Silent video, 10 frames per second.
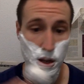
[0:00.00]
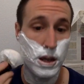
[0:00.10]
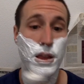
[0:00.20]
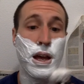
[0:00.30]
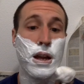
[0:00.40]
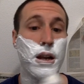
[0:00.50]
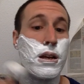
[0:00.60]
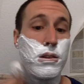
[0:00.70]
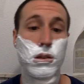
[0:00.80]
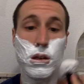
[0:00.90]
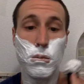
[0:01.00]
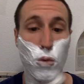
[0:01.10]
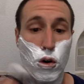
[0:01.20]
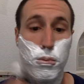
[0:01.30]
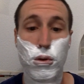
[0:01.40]
and that it's
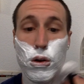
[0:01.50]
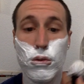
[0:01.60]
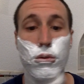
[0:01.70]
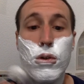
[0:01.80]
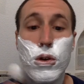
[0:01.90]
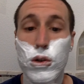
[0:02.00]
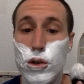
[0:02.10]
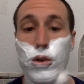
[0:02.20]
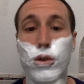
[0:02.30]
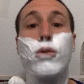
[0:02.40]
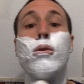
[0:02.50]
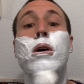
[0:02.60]
more prone to